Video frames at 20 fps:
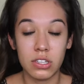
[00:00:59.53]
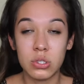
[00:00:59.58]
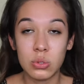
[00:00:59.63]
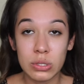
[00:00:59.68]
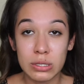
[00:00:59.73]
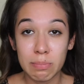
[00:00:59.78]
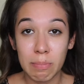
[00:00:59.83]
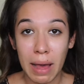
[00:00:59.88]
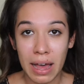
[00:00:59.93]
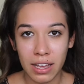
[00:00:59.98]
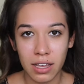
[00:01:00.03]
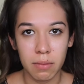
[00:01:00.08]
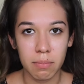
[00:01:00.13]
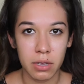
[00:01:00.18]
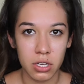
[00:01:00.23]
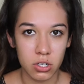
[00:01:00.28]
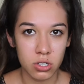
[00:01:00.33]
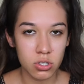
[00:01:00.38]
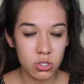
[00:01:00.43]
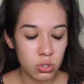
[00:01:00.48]
This was back in
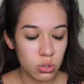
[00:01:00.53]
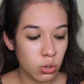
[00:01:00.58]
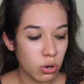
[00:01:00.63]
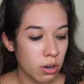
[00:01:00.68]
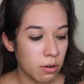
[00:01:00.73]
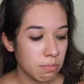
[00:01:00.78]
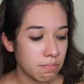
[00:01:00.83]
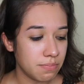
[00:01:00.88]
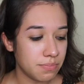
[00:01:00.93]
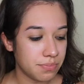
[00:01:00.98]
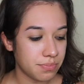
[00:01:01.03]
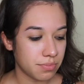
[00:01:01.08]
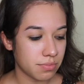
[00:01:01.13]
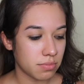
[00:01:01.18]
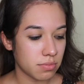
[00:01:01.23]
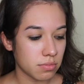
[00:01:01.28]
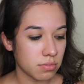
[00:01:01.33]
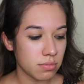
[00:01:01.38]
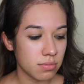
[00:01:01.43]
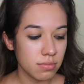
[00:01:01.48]
middle school.
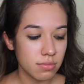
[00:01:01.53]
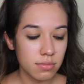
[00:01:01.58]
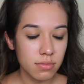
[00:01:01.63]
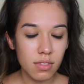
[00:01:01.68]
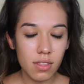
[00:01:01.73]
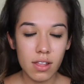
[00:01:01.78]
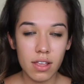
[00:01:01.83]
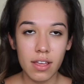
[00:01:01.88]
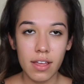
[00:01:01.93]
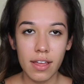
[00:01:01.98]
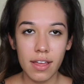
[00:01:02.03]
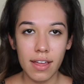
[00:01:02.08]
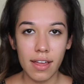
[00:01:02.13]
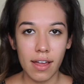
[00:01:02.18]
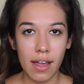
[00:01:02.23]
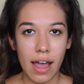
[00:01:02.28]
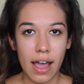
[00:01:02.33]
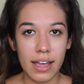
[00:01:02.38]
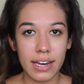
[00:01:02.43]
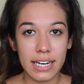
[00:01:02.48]

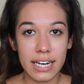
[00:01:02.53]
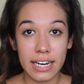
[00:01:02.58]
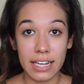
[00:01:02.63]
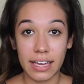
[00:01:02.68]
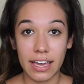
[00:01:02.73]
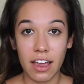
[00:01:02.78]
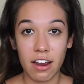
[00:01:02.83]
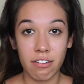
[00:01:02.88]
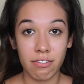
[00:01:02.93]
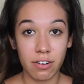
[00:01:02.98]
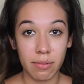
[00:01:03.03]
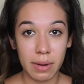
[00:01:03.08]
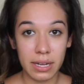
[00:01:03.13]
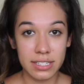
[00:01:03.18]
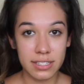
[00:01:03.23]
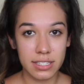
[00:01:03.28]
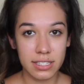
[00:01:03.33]
I didn't care for my